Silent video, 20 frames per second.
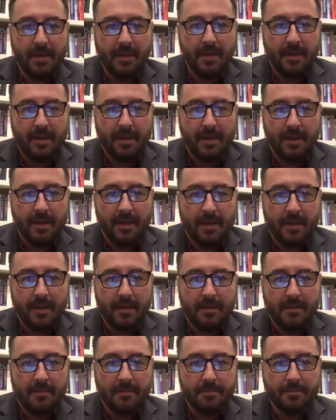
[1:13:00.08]

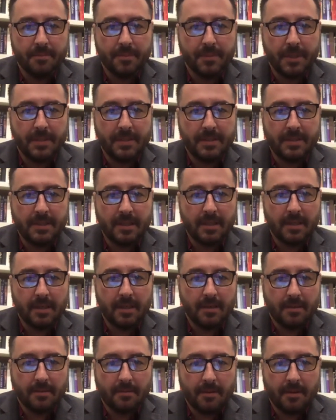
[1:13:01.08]
But
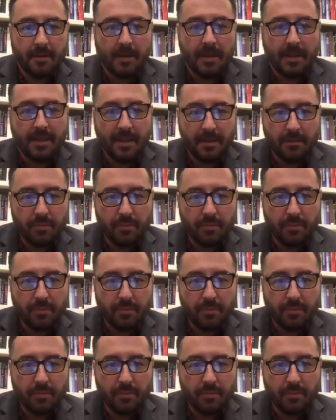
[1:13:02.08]
I think we'll